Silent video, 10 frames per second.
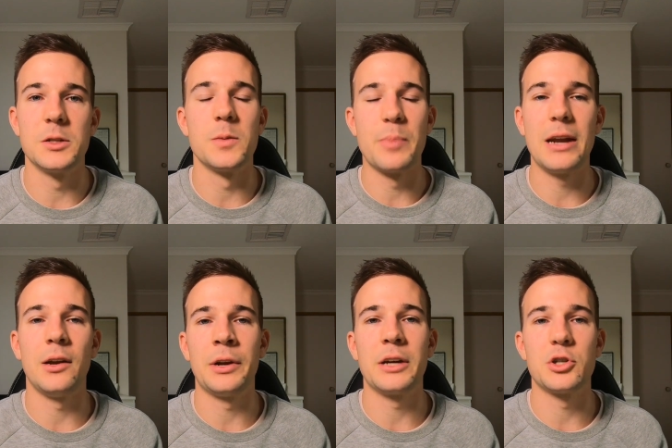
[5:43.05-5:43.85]
depending
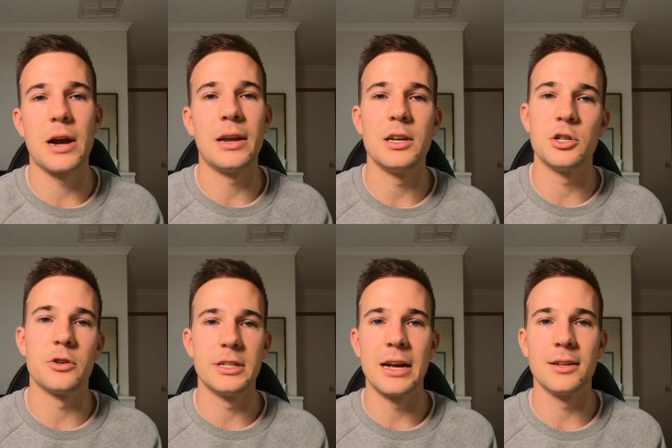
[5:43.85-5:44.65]
on our training history,
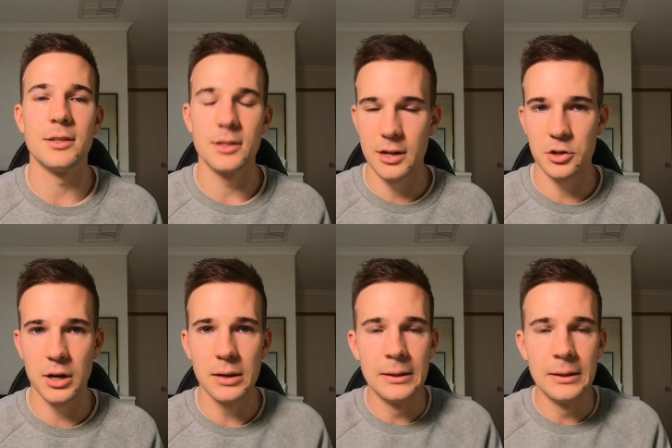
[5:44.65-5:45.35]
status, etc.